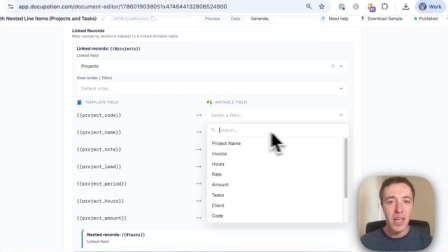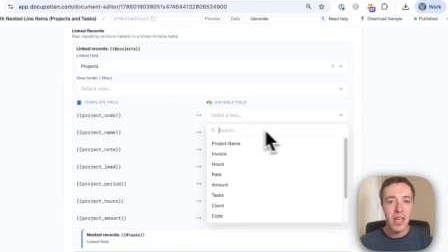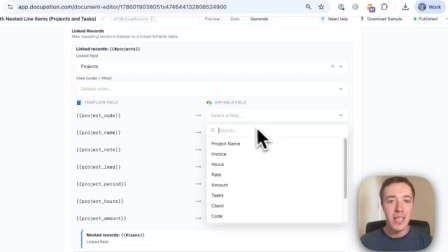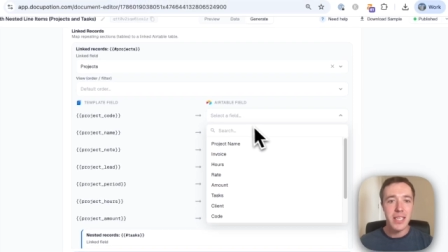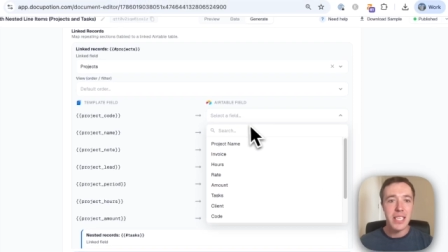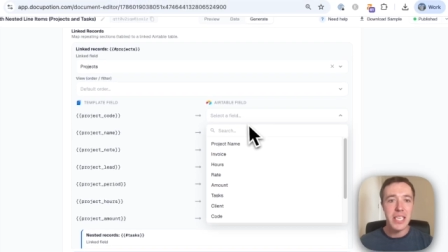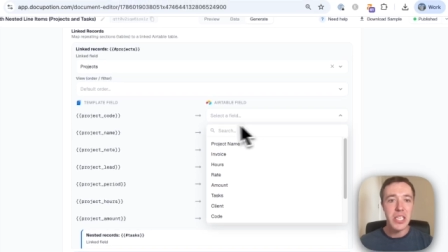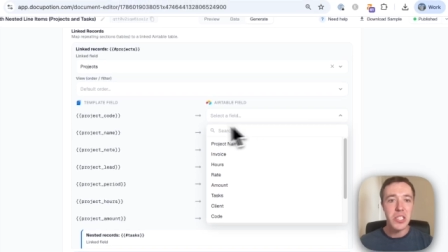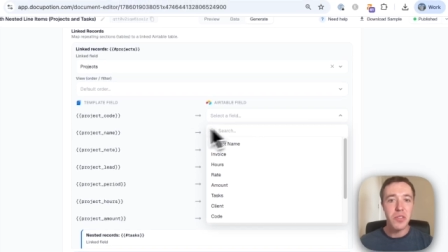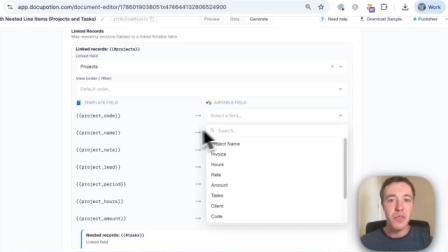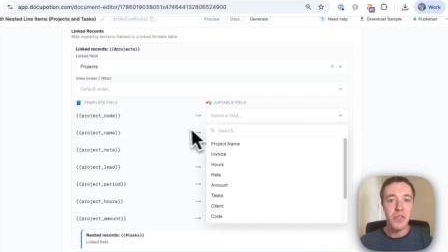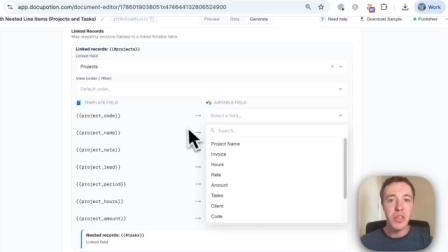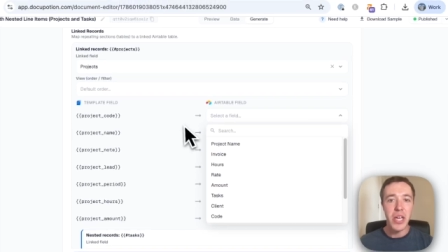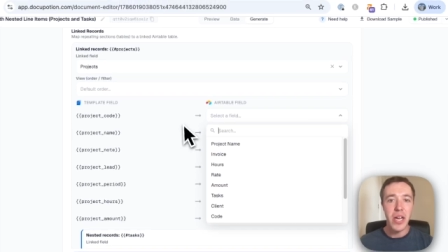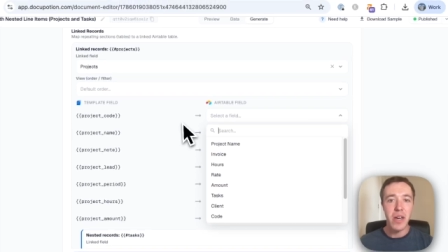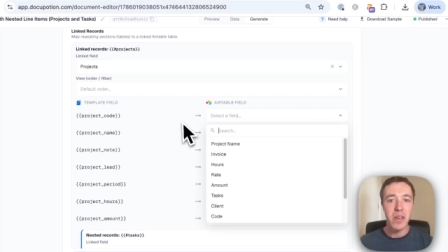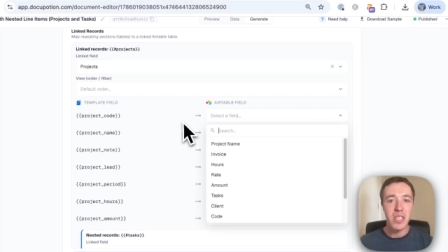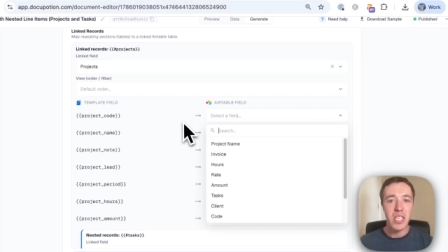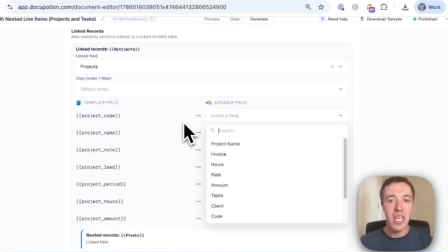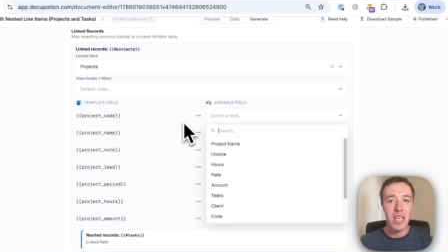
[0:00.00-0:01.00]
to each of the
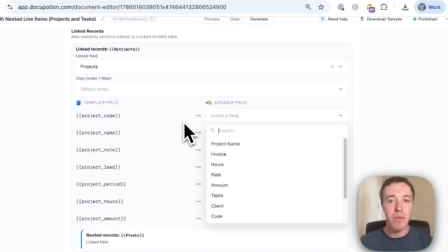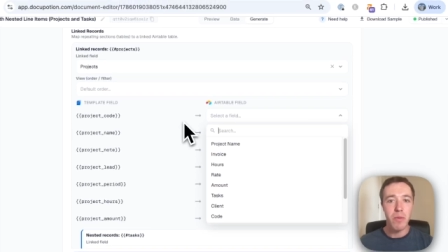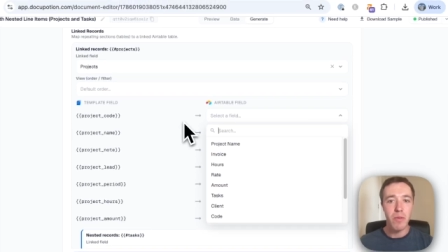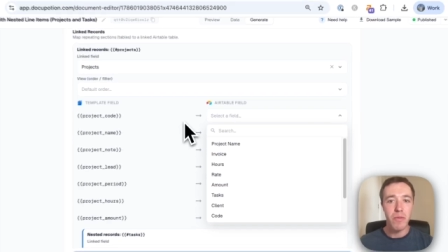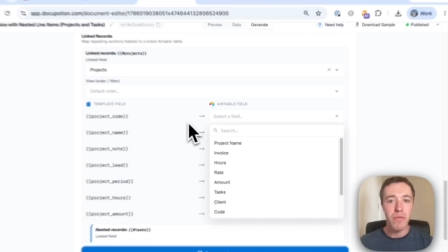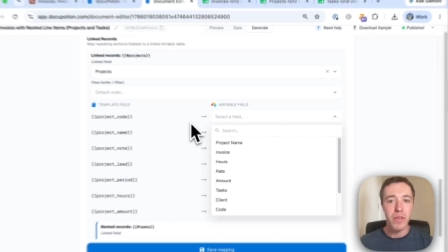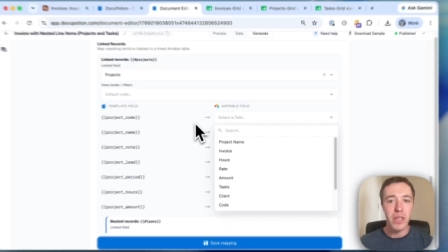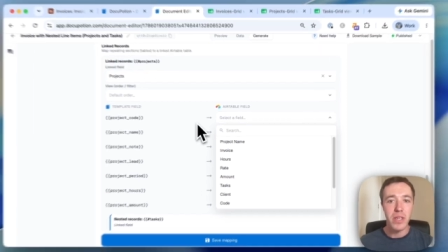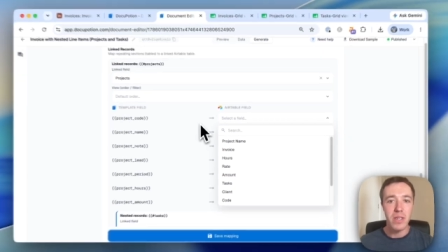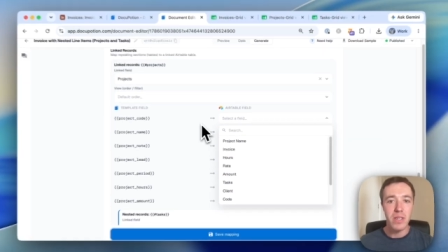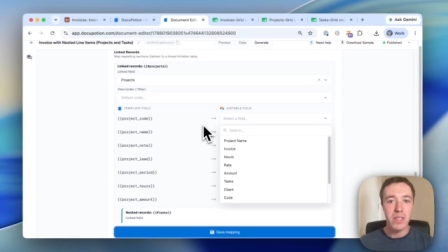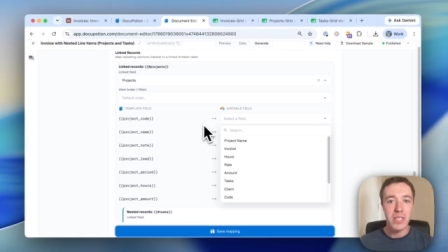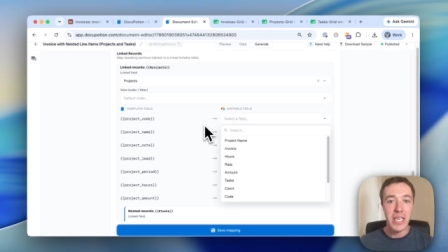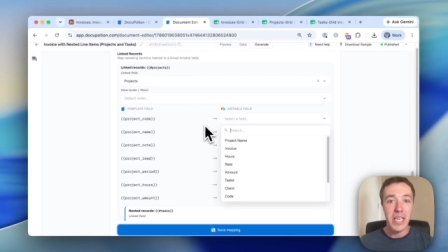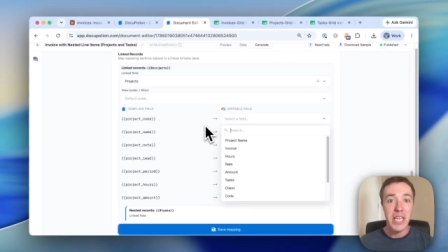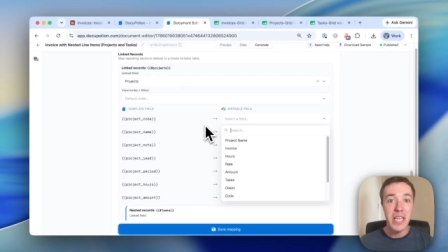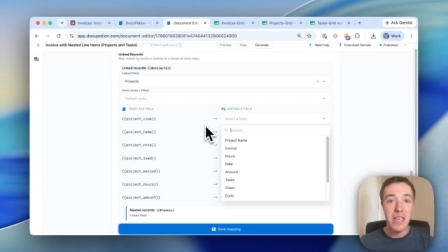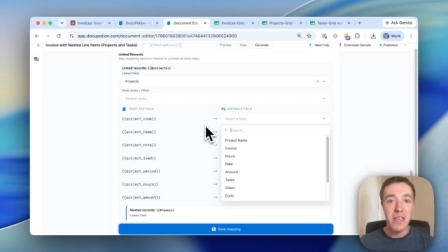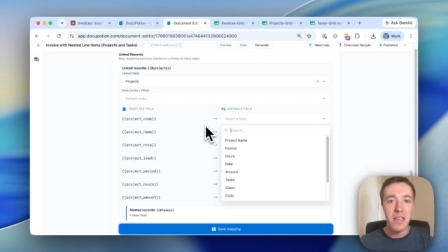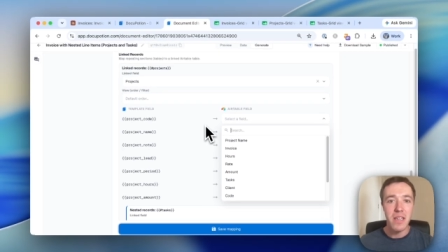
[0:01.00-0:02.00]
Airtable fields
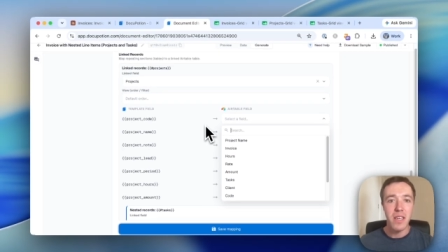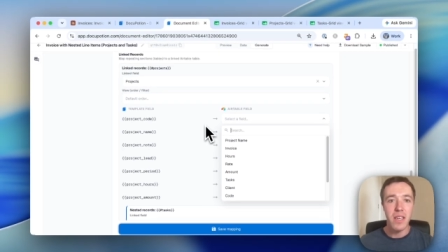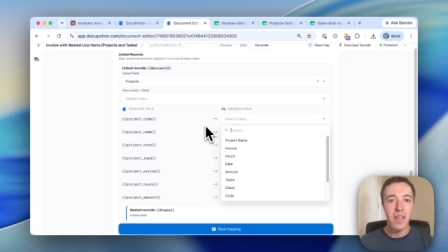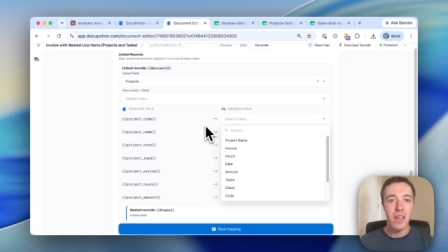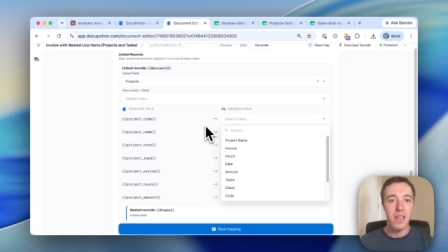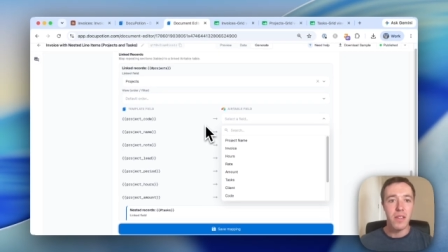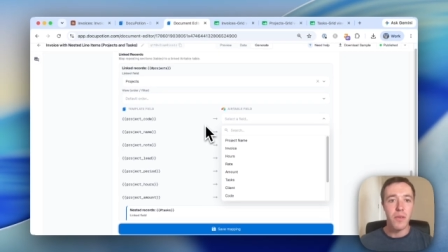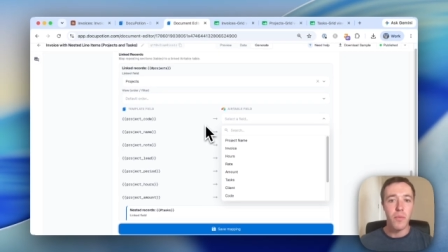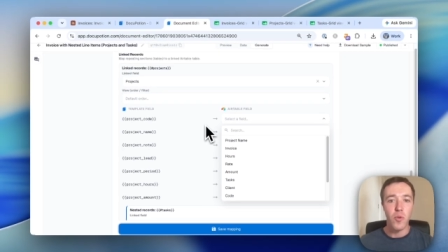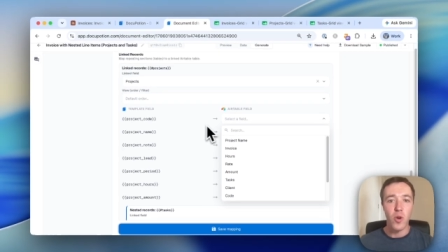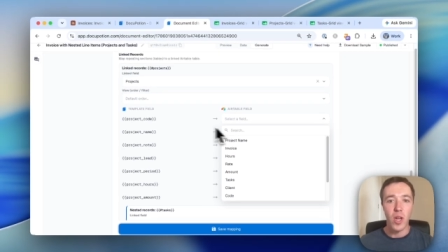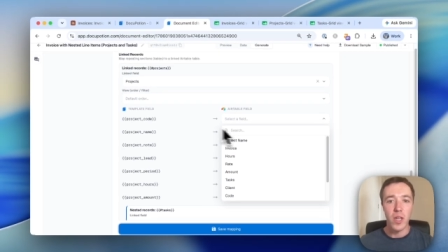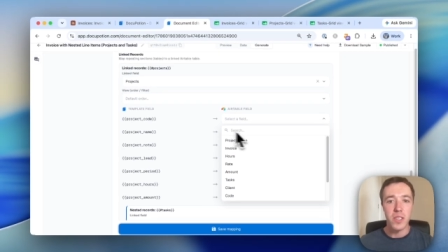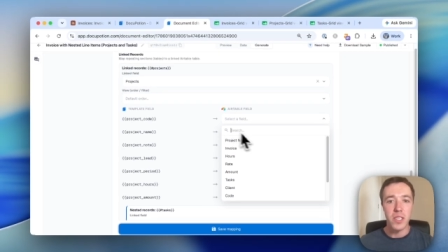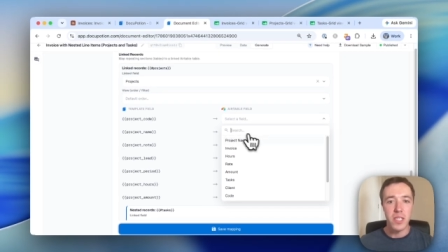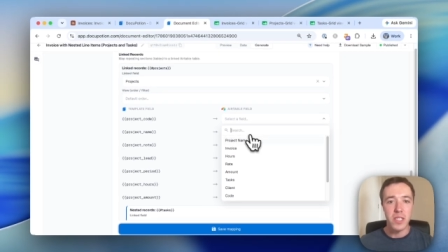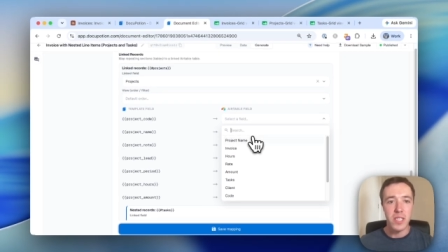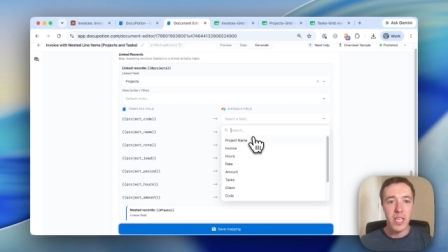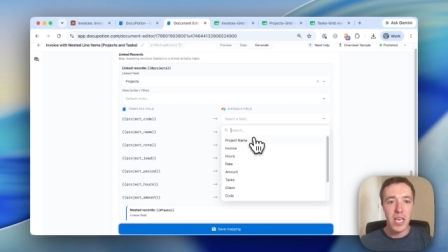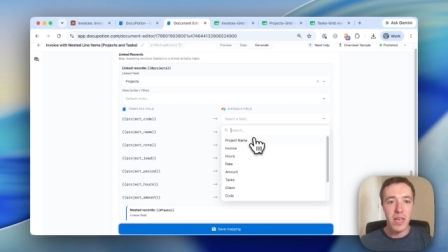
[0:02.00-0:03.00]
in the
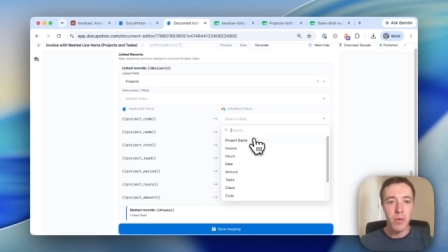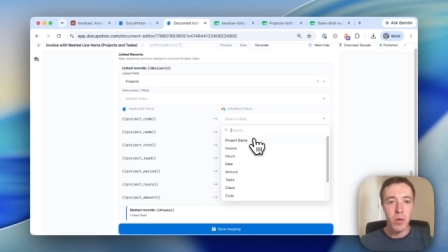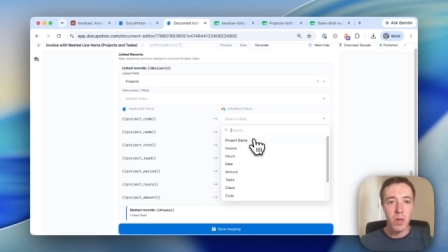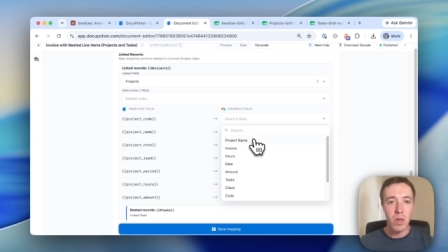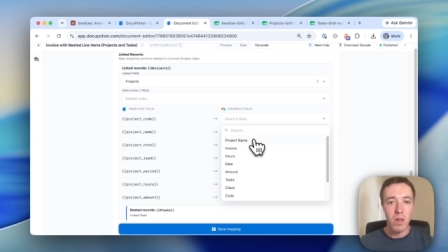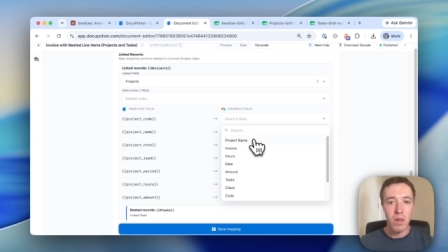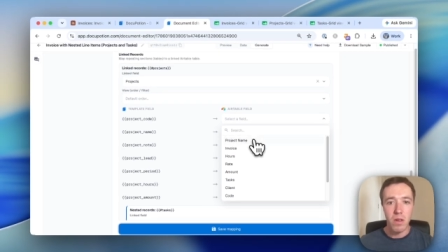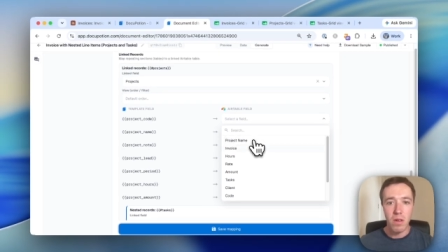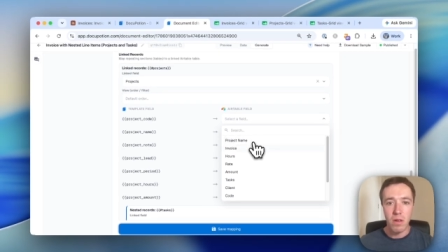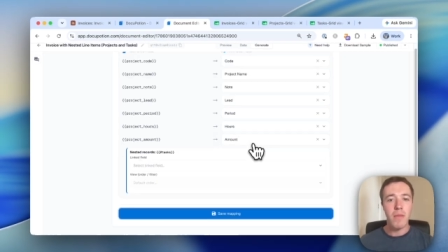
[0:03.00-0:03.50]
projects table.